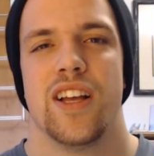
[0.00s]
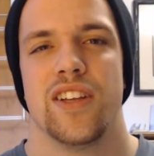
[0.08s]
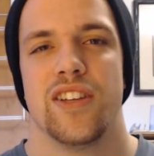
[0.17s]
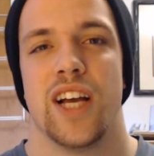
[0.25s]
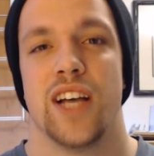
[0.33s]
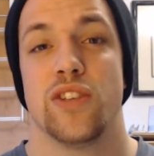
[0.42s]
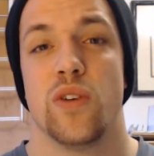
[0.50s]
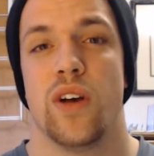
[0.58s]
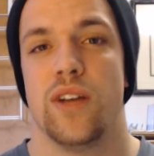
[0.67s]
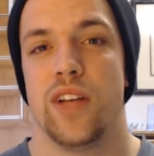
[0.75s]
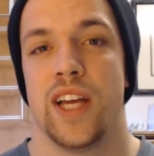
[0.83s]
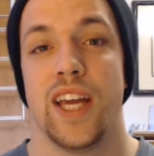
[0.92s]

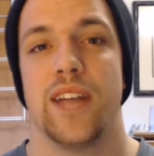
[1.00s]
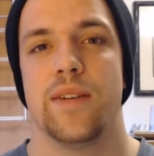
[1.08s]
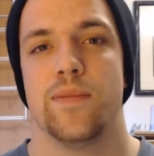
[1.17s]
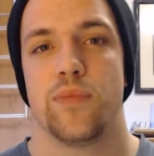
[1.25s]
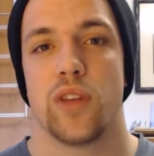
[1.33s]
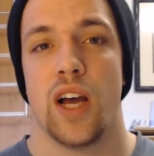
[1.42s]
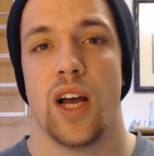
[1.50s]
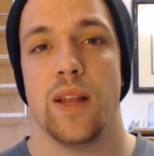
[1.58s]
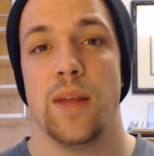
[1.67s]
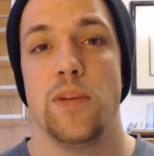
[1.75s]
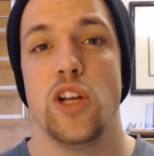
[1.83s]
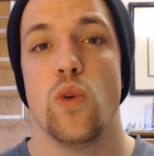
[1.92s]
so again,
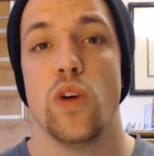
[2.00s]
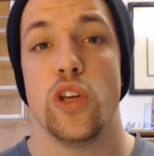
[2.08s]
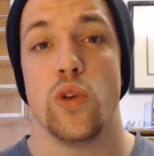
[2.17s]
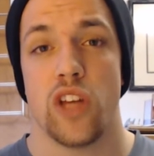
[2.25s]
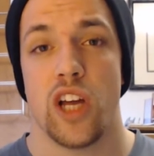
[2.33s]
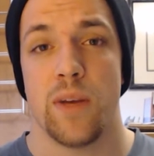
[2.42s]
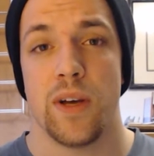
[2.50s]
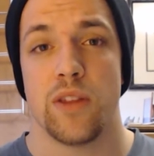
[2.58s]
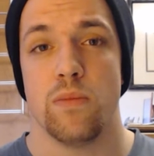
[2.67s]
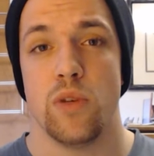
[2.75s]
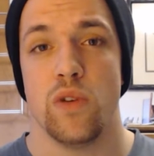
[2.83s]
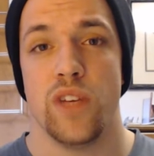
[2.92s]
let me know what you thought about
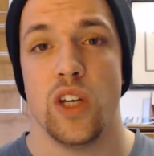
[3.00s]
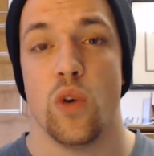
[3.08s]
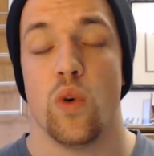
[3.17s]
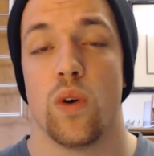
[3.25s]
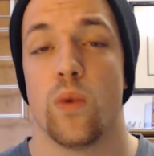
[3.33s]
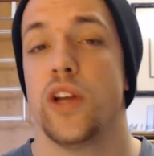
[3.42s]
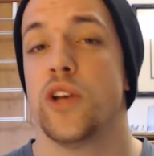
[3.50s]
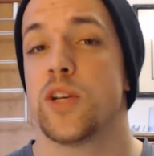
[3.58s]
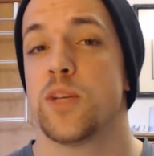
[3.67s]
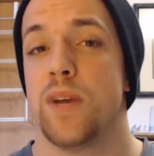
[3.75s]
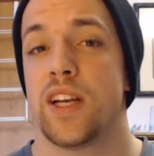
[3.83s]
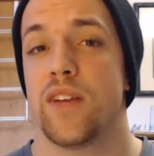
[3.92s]
the movie or what you're
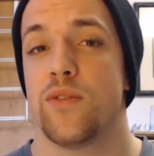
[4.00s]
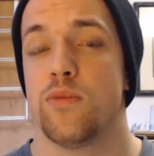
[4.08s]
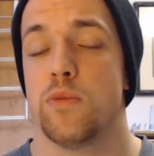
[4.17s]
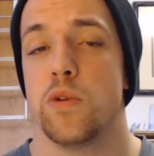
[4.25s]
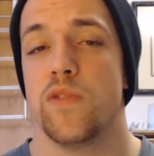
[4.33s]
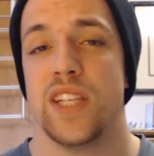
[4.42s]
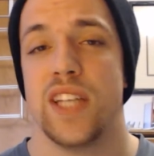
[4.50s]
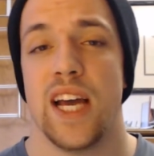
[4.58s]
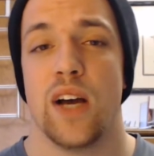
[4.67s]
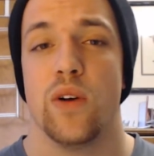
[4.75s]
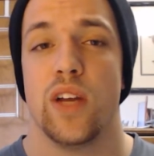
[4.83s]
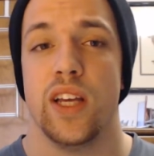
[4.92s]
expecting from the movie
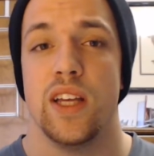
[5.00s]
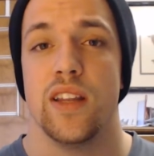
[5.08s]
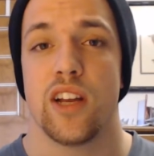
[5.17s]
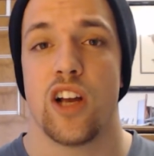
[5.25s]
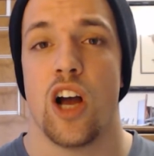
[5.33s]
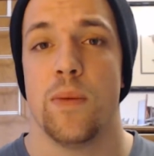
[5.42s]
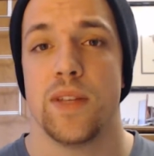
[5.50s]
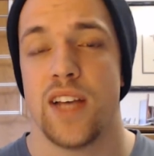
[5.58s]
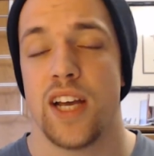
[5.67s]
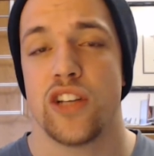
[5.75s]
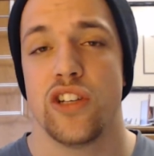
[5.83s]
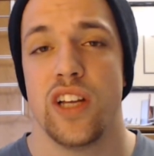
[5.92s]
down in the comment
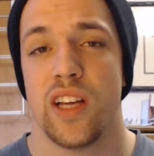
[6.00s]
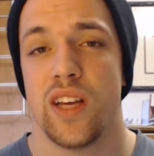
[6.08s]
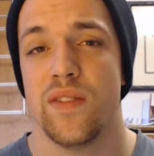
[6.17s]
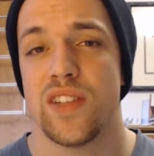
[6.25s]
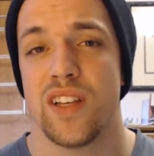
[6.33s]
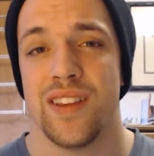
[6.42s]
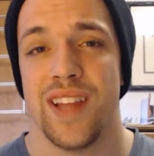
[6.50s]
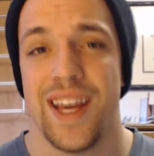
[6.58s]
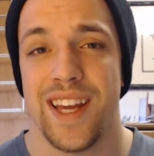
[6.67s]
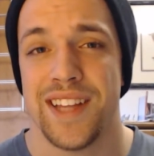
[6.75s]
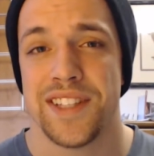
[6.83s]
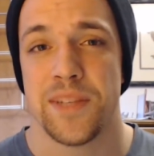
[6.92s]
section, and give us a
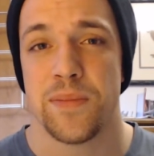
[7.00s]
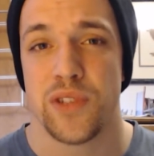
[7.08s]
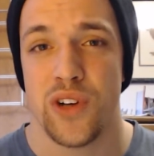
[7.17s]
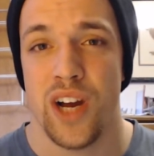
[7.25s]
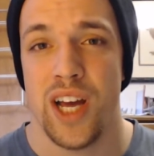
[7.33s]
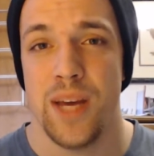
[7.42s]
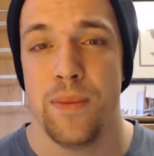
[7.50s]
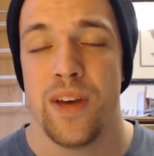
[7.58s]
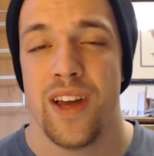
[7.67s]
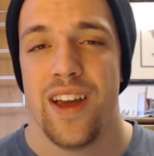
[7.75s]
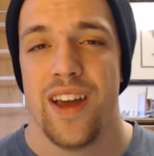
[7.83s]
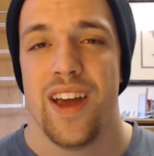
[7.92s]
like and subscribe.
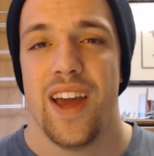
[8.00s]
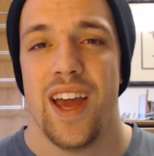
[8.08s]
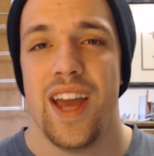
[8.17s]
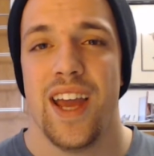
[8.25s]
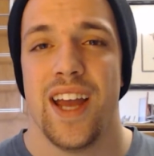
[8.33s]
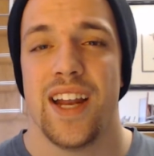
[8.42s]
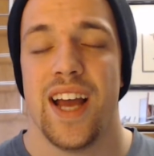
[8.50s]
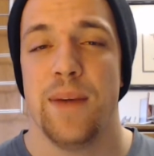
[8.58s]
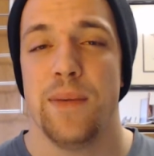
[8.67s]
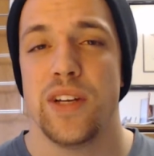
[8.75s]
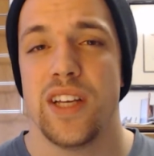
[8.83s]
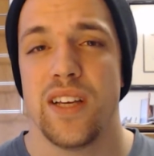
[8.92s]
And
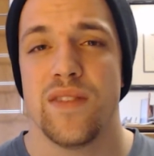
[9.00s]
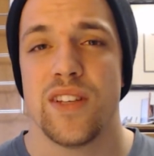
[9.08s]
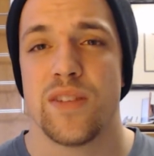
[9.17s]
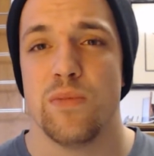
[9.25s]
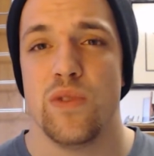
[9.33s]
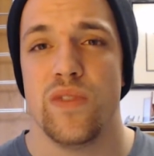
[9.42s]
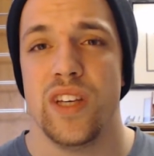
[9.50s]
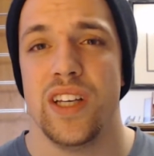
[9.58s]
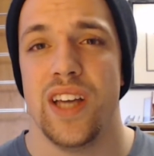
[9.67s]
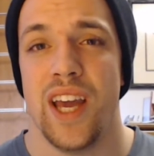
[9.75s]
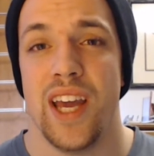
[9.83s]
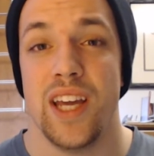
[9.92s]
I'm going to give this
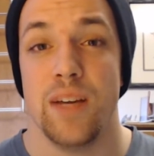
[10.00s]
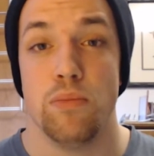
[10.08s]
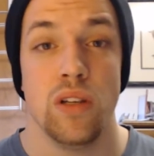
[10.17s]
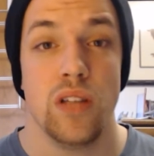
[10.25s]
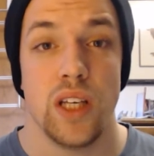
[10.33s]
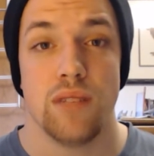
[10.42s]
movie a brilliant,